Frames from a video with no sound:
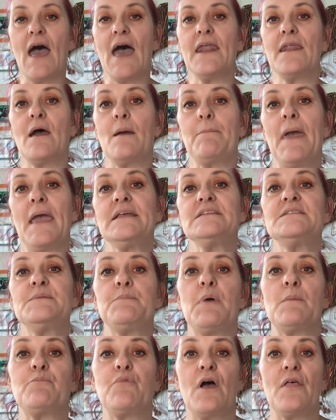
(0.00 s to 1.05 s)
and I painted
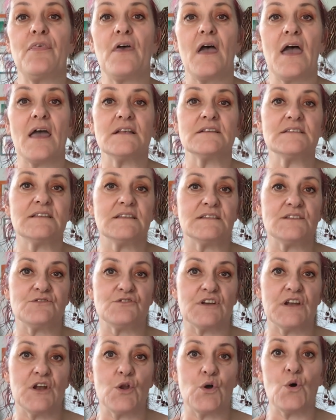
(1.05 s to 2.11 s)
my brother and
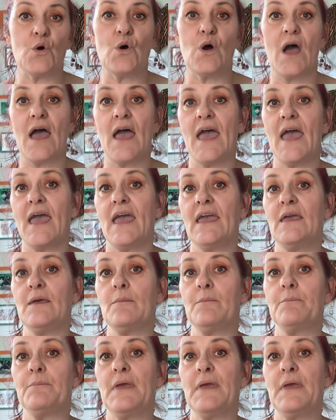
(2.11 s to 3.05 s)
sister-in-law a